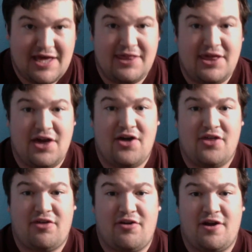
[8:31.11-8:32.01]
the
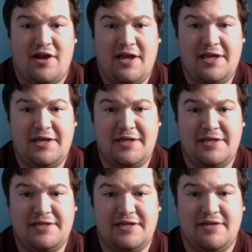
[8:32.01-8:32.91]
author
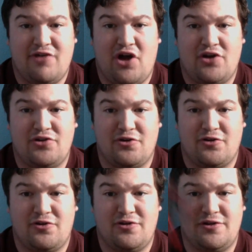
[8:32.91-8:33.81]
of Gone
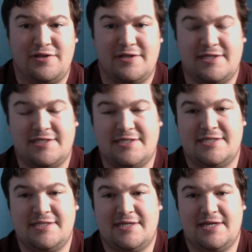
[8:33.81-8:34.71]
Girl
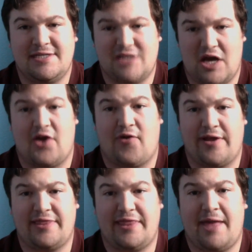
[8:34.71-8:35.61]
is
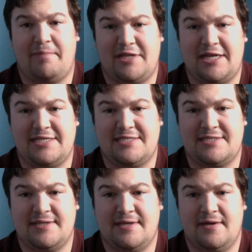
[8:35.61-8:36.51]
honoring that place
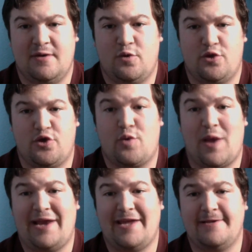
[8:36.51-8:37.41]
with her
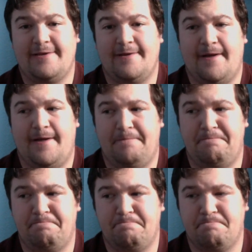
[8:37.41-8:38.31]
writing.
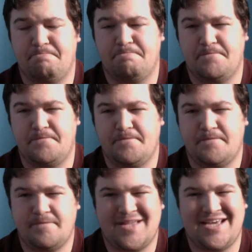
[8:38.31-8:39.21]

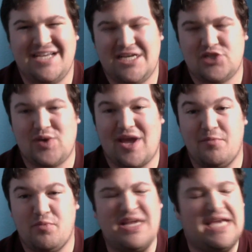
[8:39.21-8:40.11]
So I had a
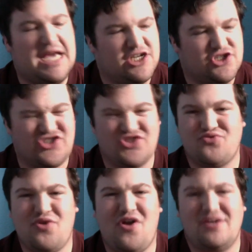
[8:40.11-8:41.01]
pretty
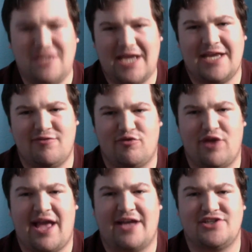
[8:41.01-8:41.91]
strong negative
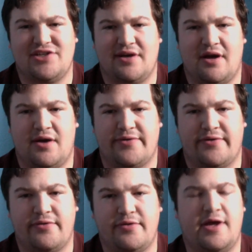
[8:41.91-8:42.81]
reaction to Gone Girl.